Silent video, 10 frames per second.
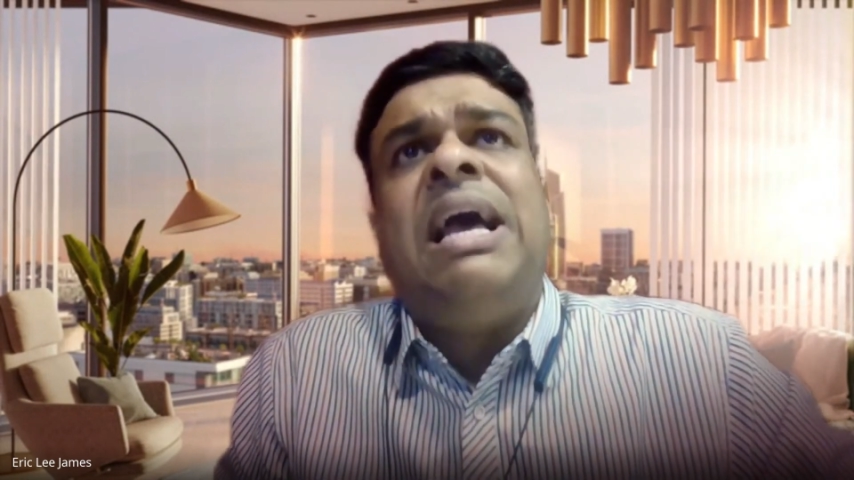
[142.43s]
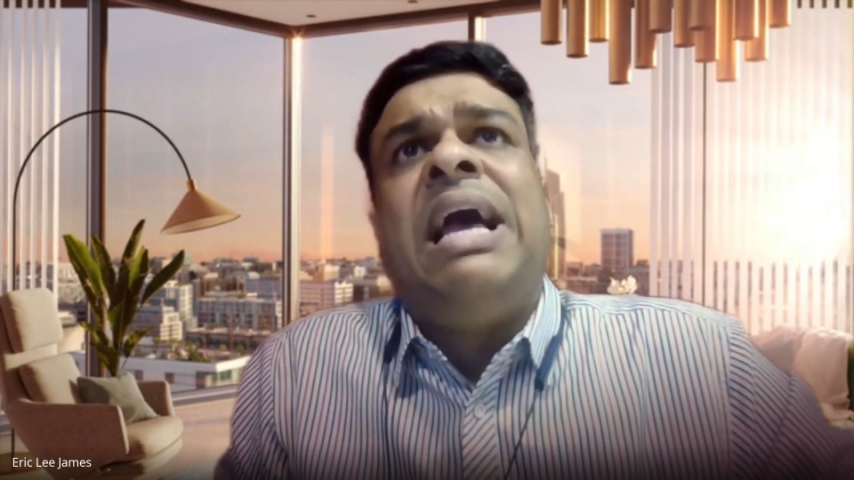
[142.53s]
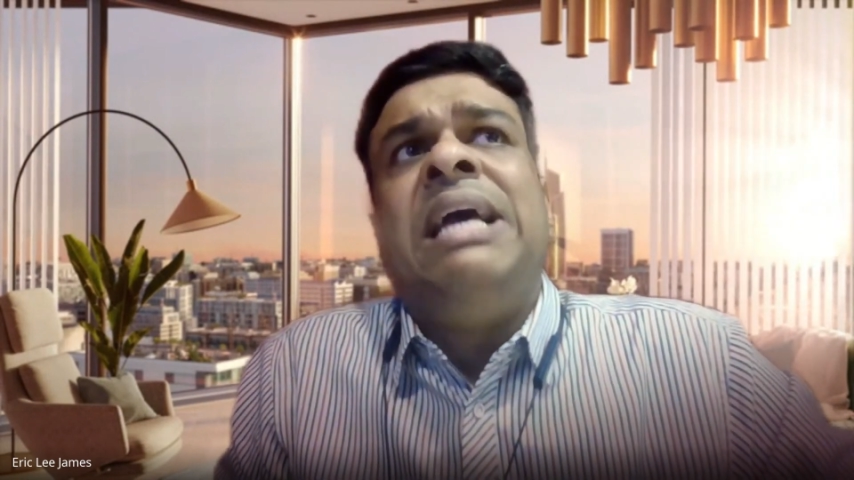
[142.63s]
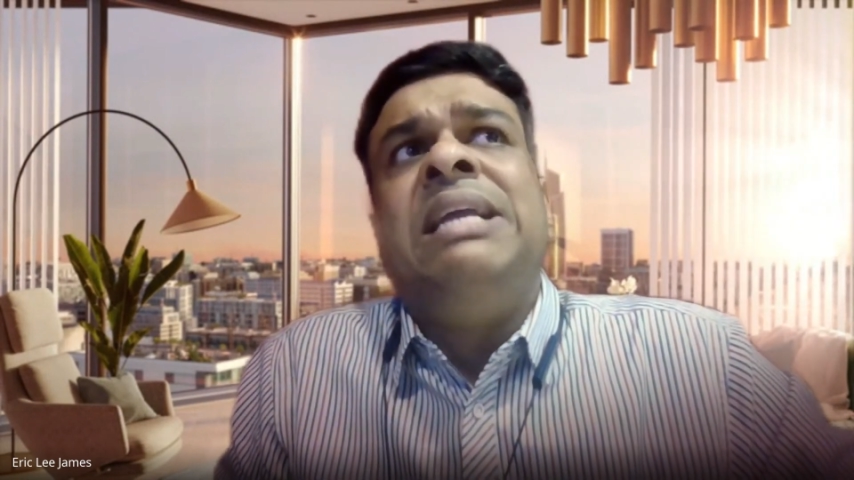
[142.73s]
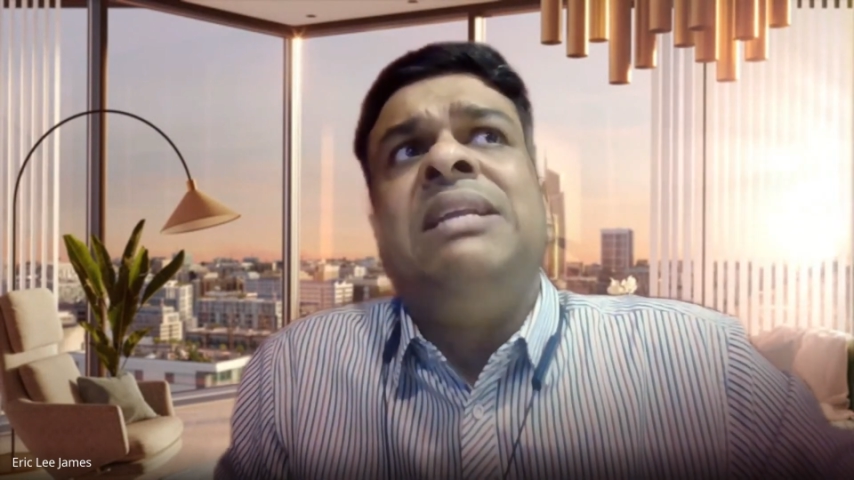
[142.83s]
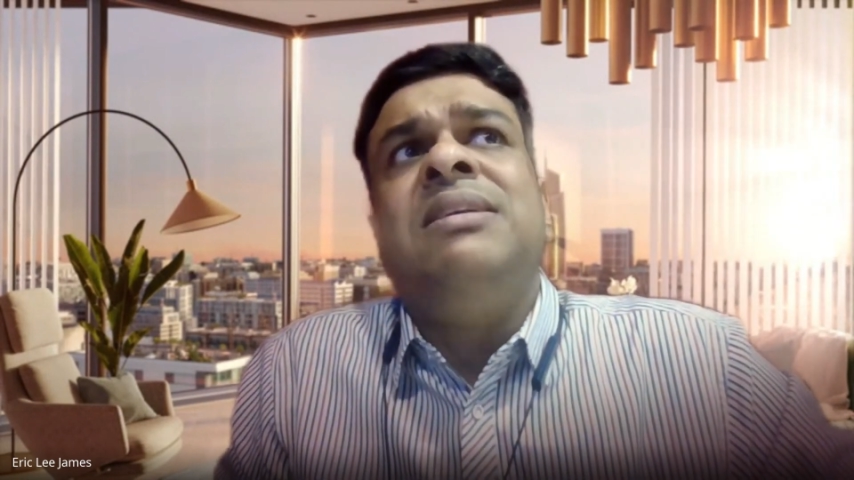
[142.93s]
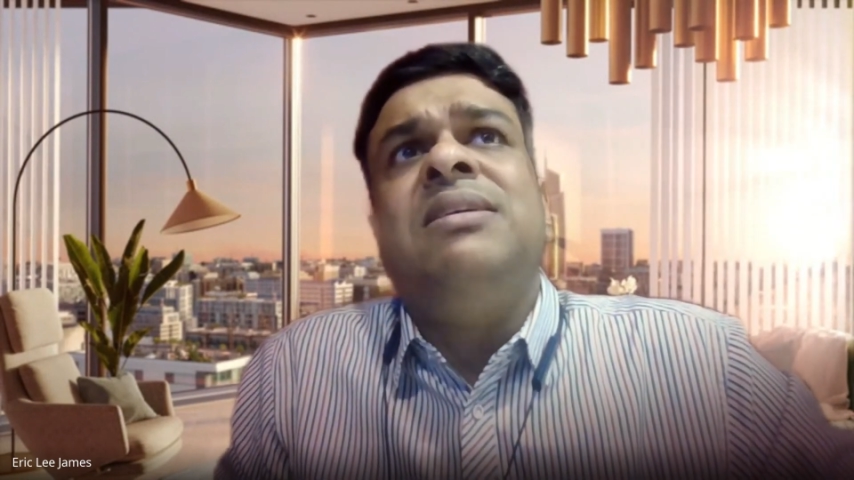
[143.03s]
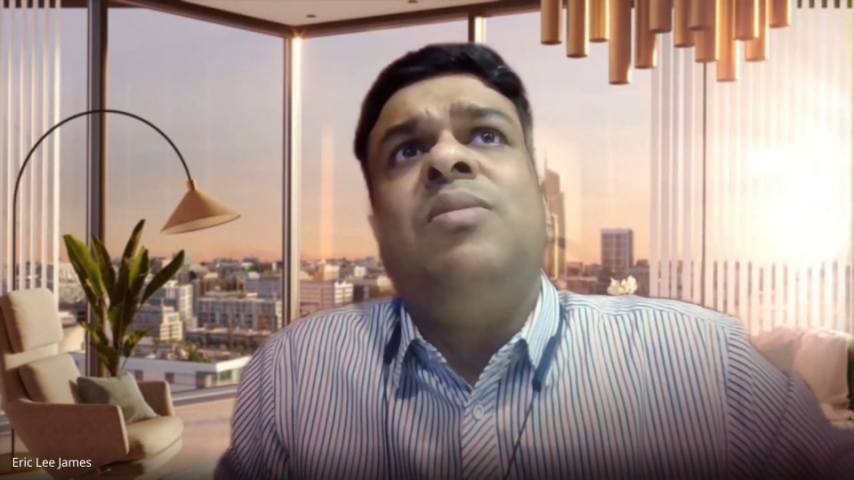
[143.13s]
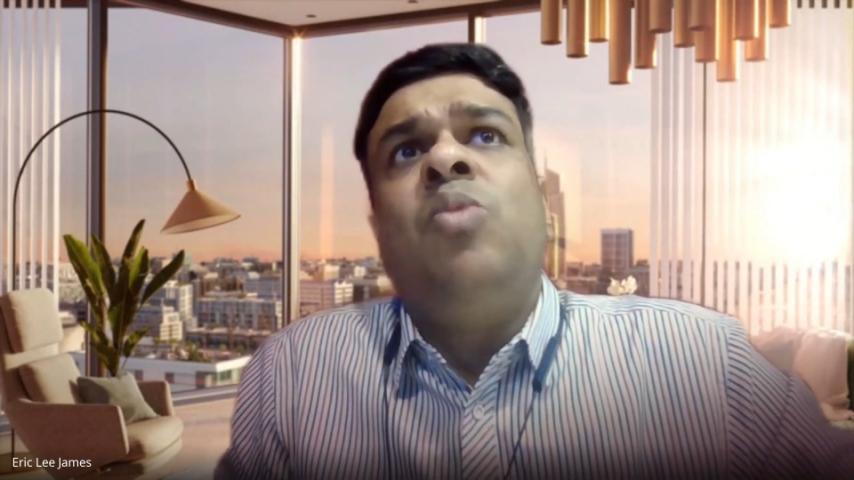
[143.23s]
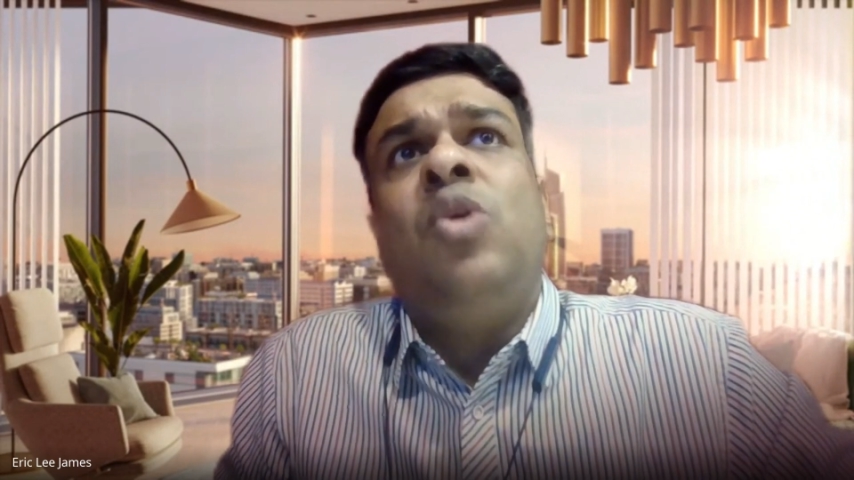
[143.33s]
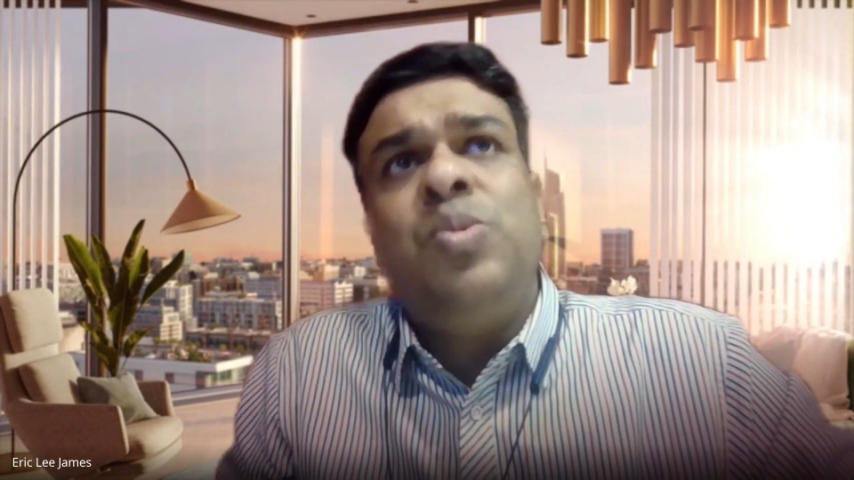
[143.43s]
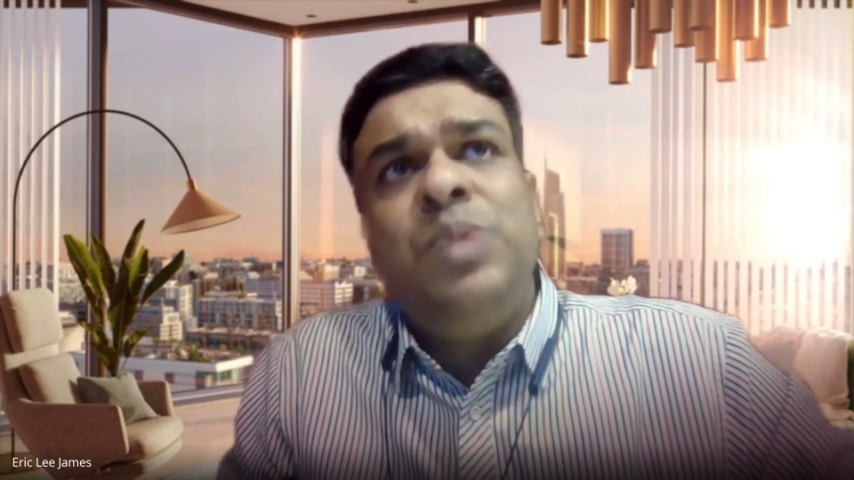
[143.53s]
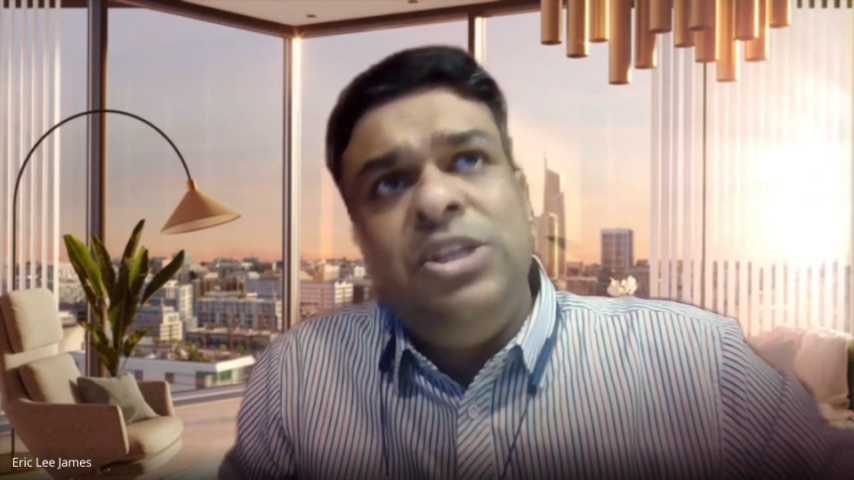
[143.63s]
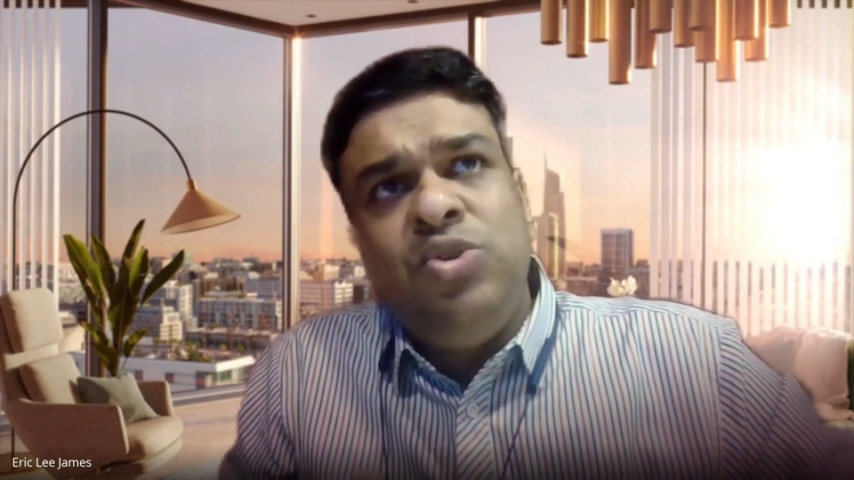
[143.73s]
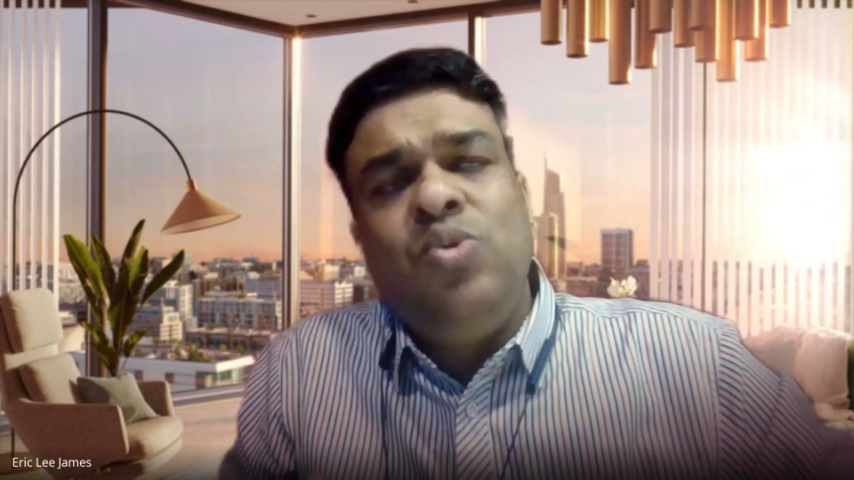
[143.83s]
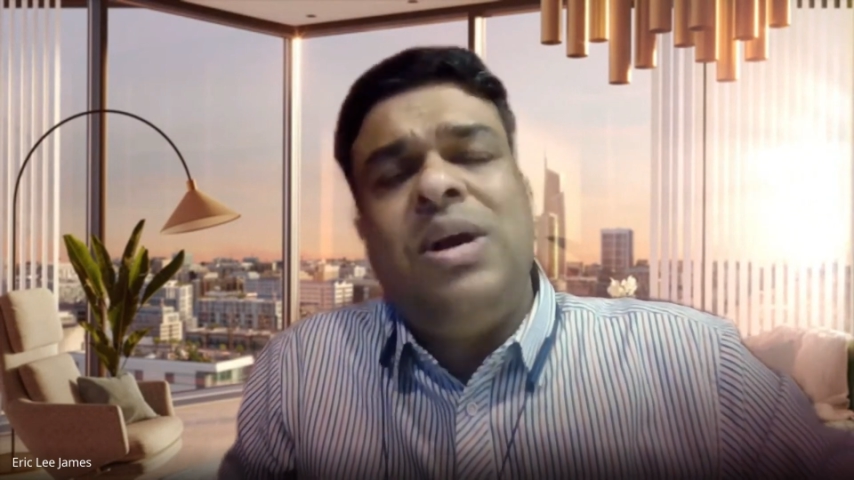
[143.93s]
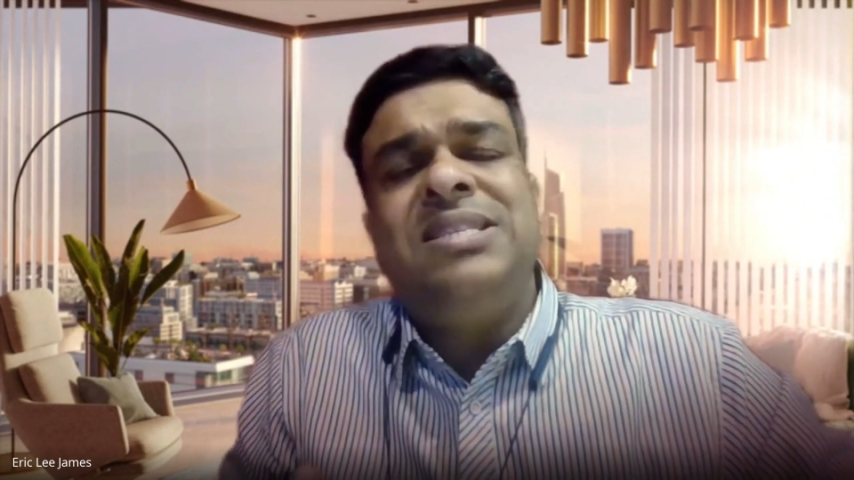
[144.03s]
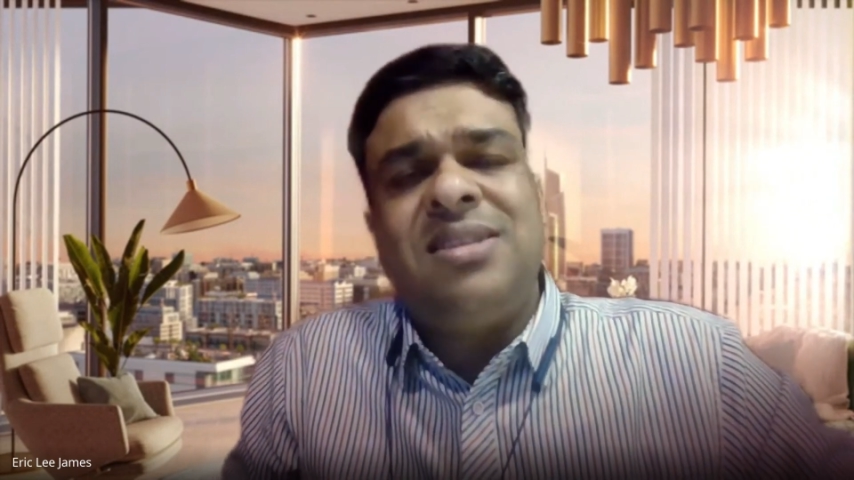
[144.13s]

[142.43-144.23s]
and what we do as a